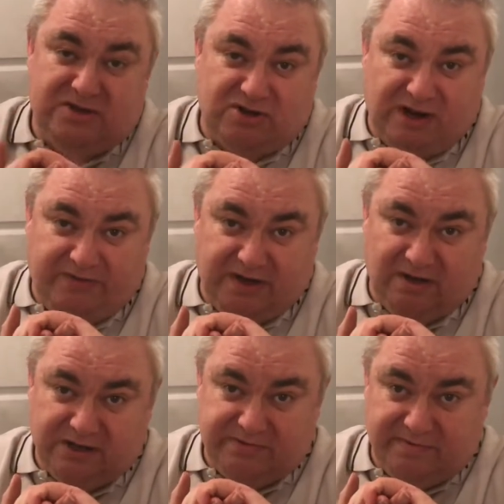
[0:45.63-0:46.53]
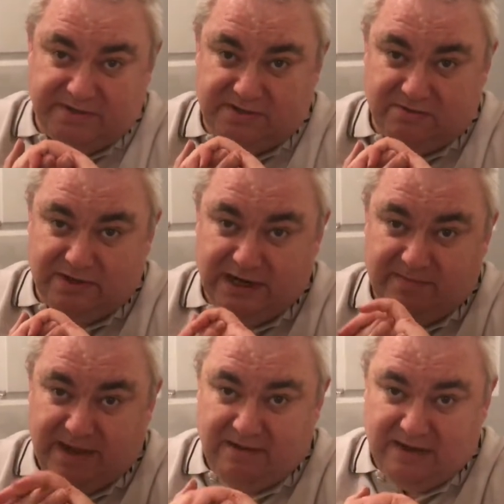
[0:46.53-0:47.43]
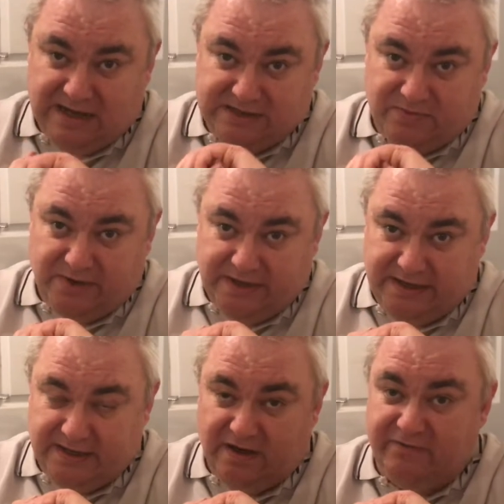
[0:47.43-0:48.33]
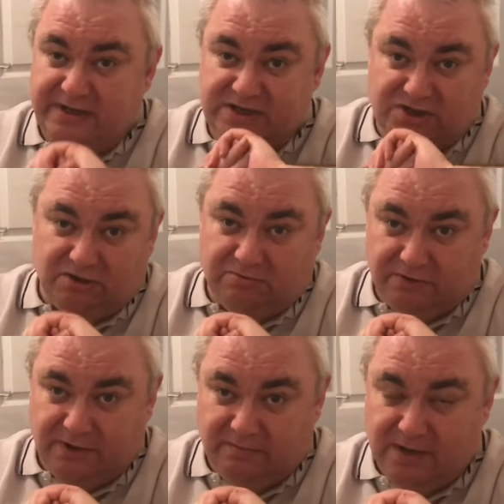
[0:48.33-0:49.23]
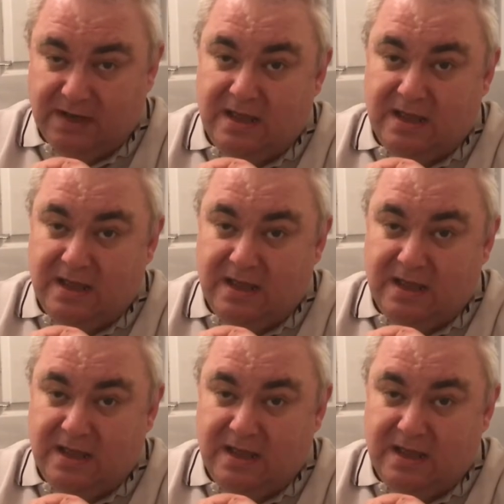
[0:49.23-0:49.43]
traffic lights we was talking about last week, and I've installed them,